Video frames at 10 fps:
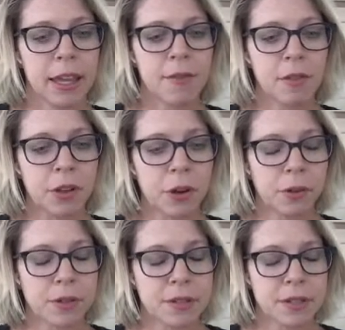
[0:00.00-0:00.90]
even
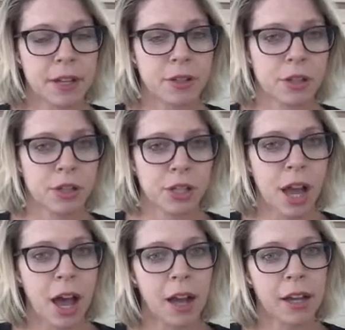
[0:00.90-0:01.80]
though it was such a
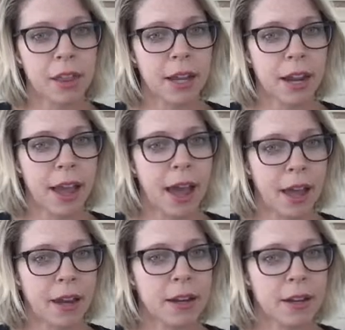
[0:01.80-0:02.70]
shock, that I
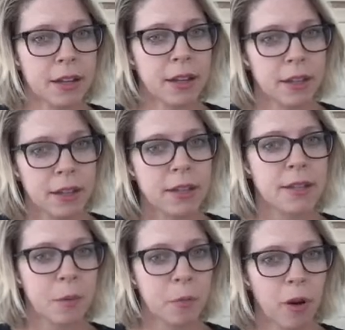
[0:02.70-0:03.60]
had
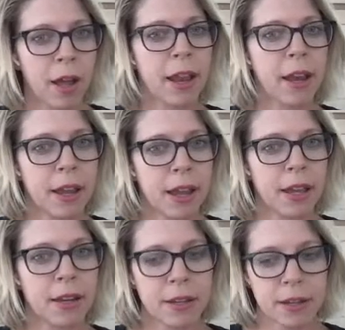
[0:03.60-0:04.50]
someone
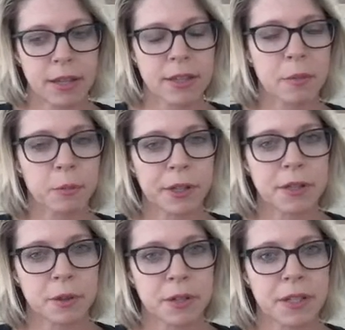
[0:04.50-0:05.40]
and some
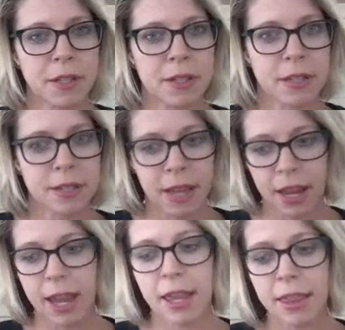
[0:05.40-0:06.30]
resources to
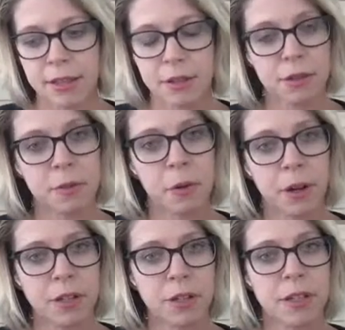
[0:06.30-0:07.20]
say, hey, these are some
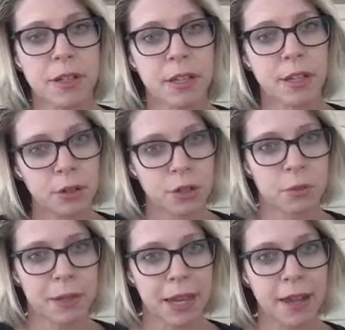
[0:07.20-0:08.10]
questions that you
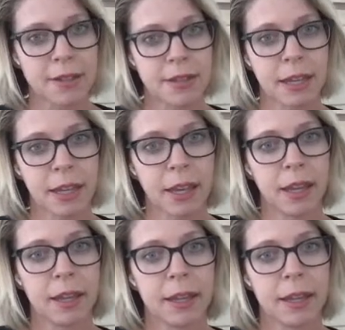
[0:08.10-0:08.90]
should be asking.